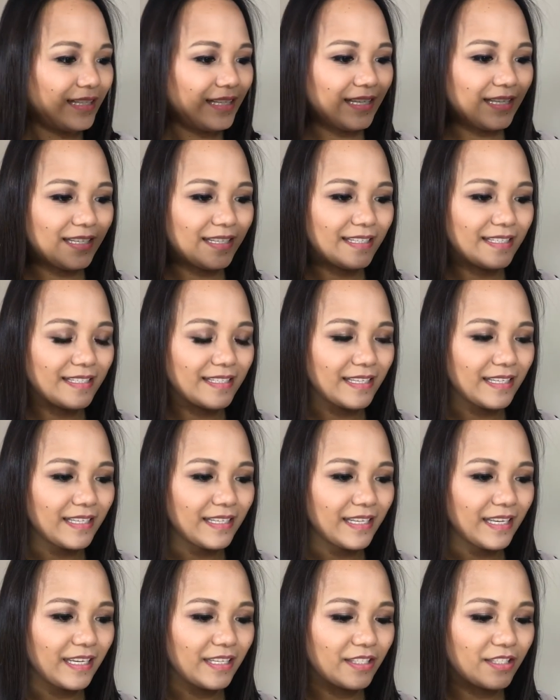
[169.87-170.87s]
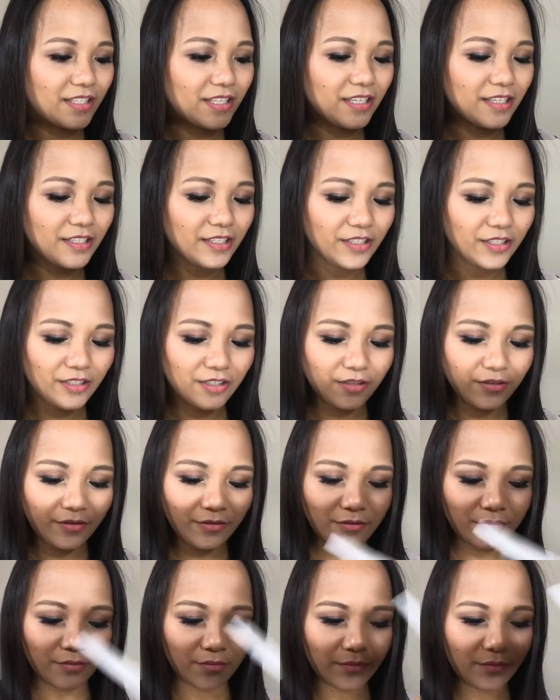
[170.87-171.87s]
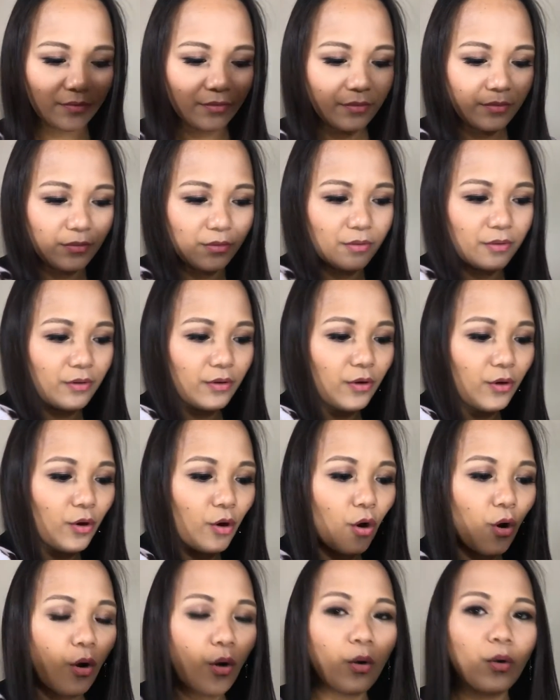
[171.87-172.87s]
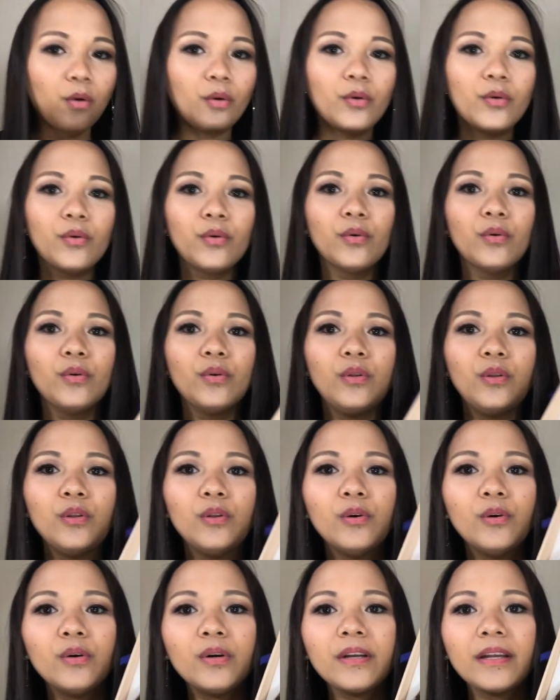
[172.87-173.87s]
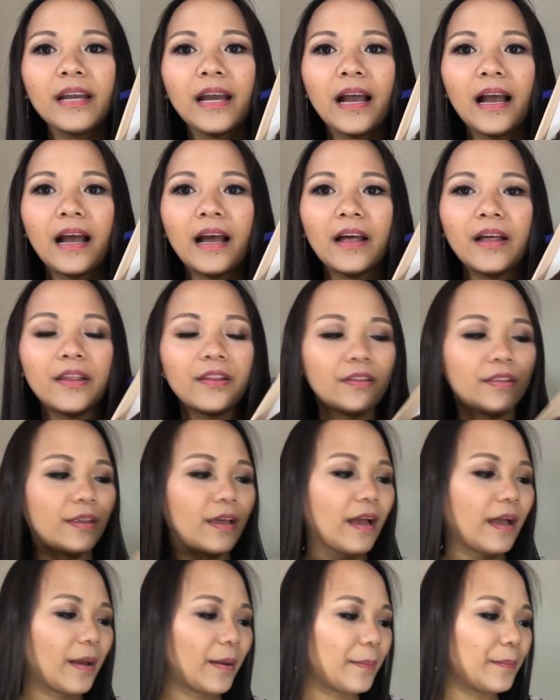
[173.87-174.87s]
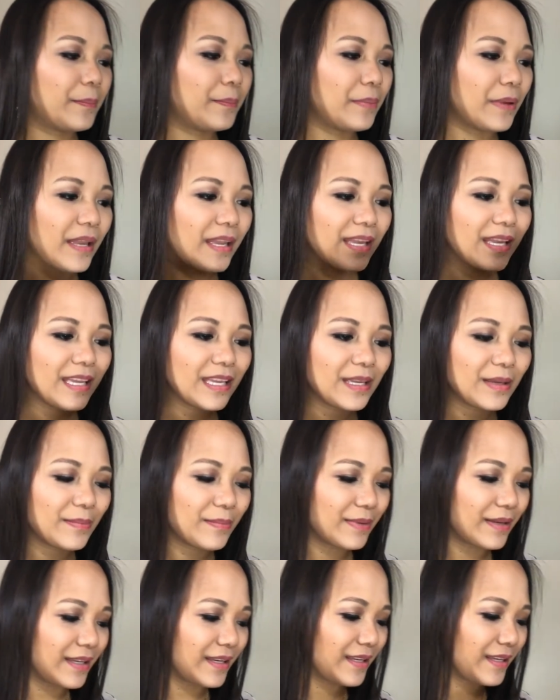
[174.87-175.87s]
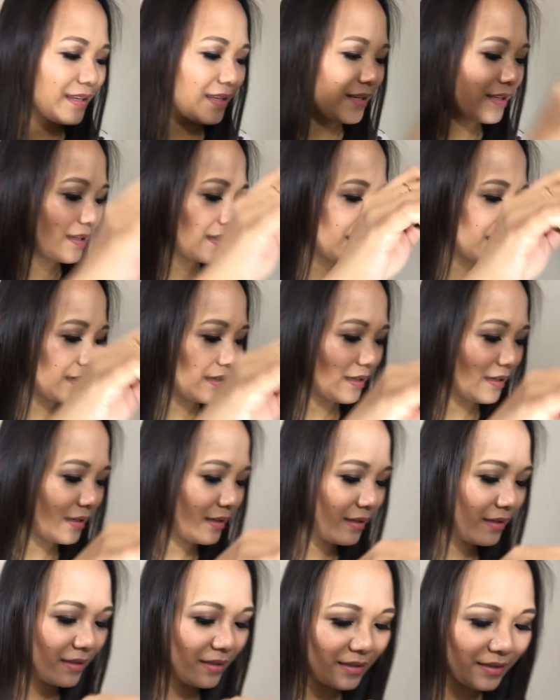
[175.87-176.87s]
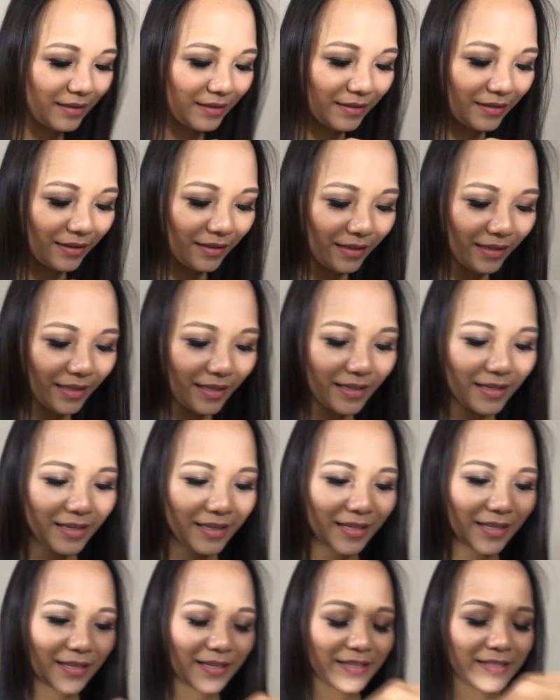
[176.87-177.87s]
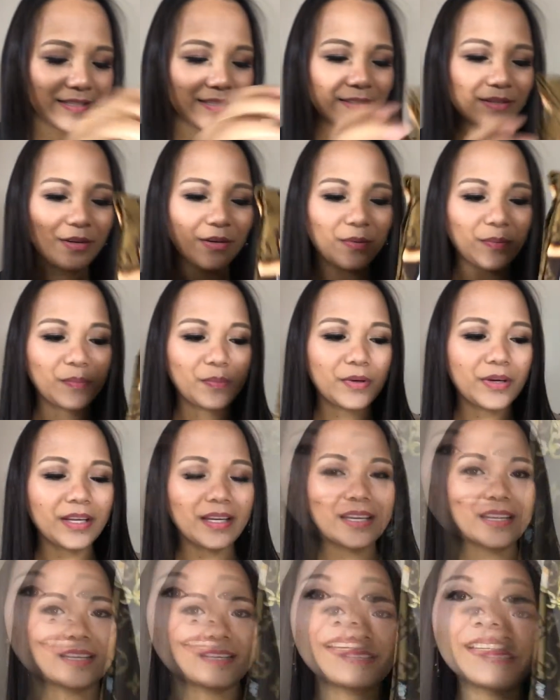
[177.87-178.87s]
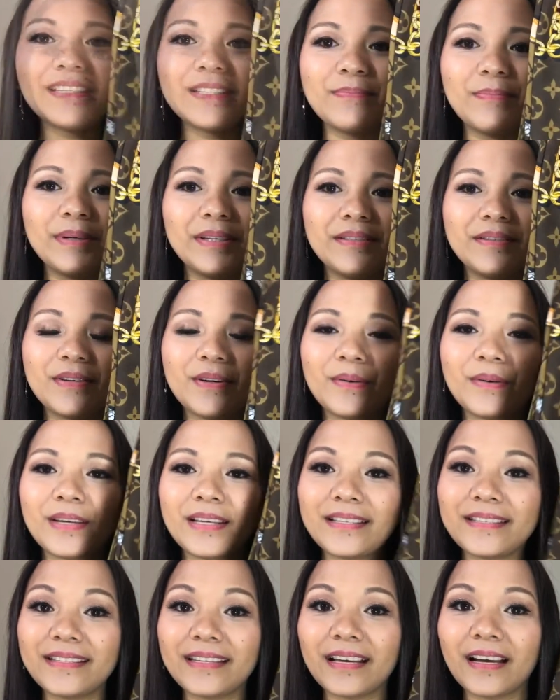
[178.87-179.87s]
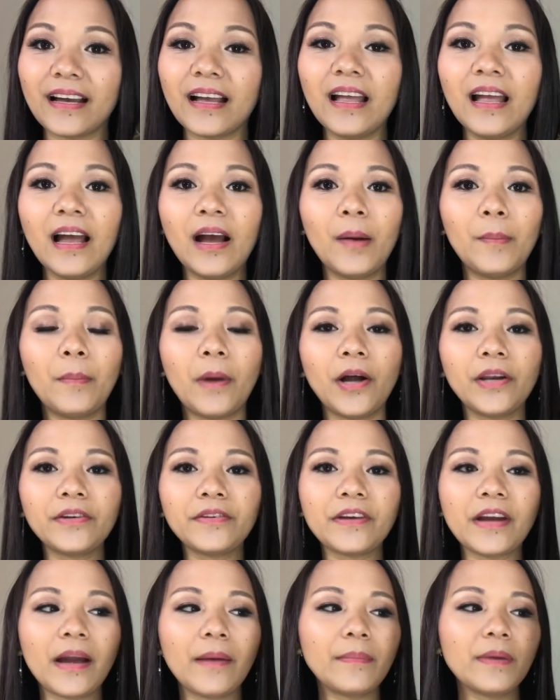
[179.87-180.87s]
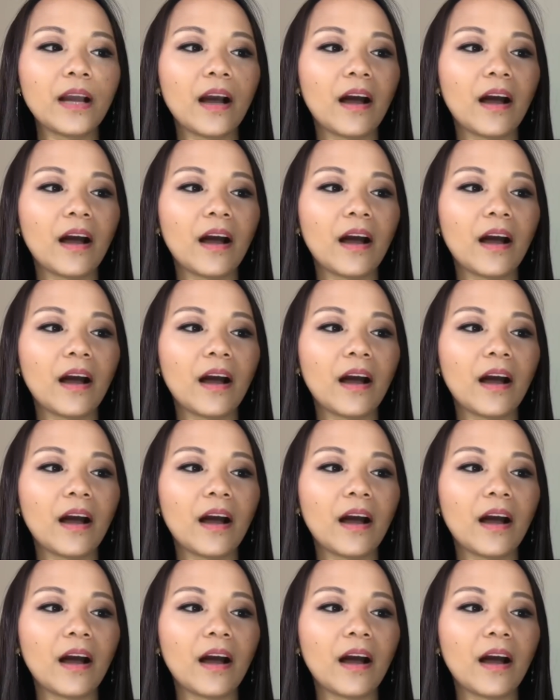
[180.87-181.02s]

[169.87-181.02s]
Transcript: It is in a tissue. Ooh, look at that baby. It is so pretty. This bandeau is a Monogram